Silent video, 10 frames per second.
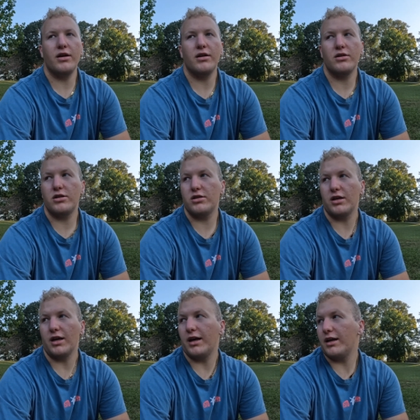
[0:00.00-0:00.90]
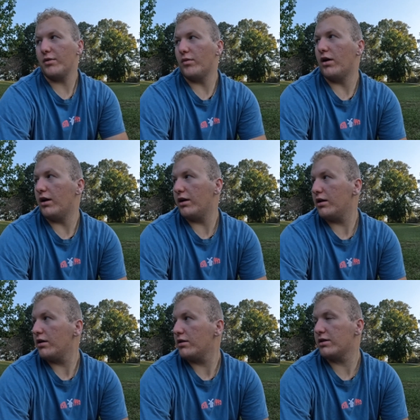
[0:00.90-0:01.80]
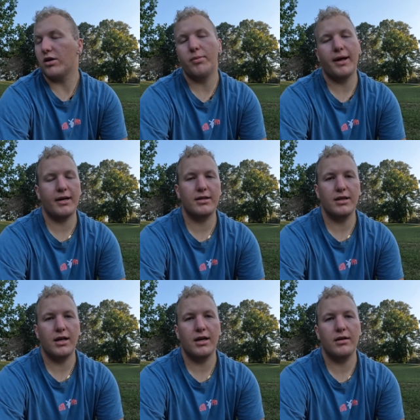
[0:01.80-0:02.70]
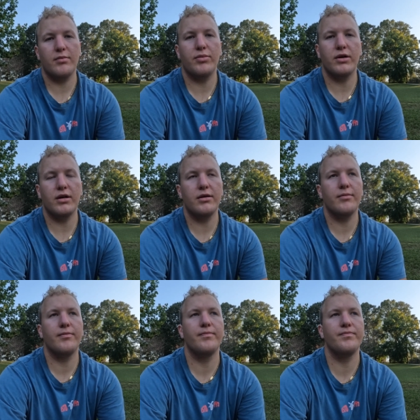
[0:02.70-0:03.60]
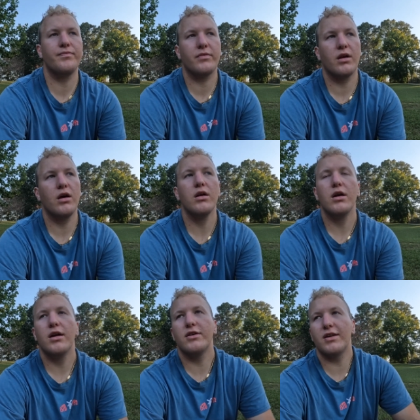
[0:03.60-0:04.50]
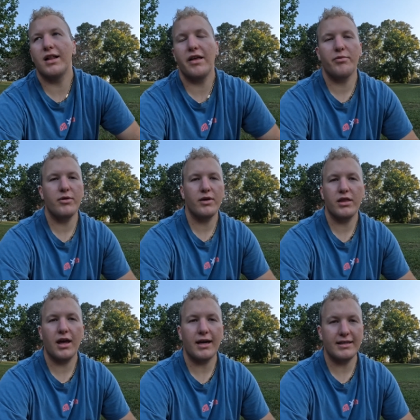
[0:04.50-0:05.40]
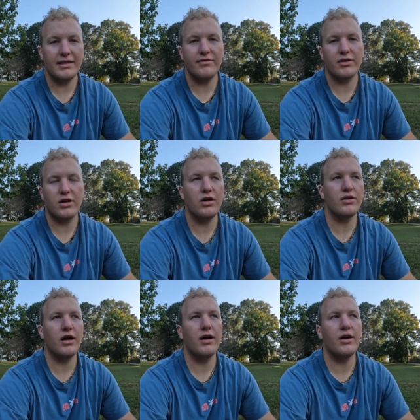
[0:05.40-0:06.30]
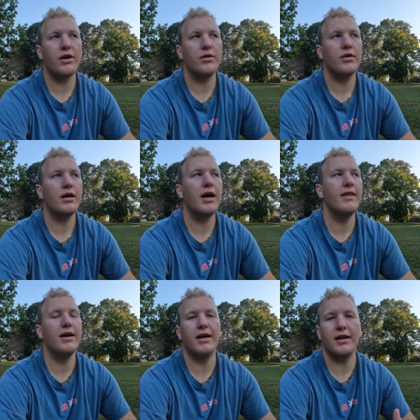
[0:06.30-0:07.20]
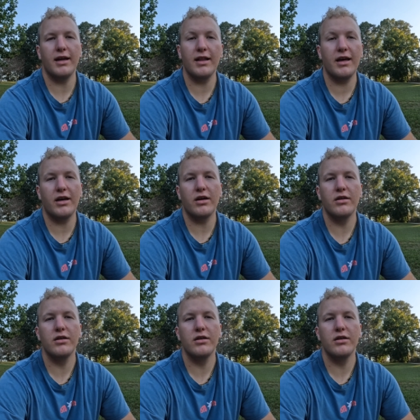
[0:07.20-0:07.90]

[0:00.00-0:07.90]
I, just, I didn't want to go back to that, but so that left me with like Denver, Colorado, and then Atlanta.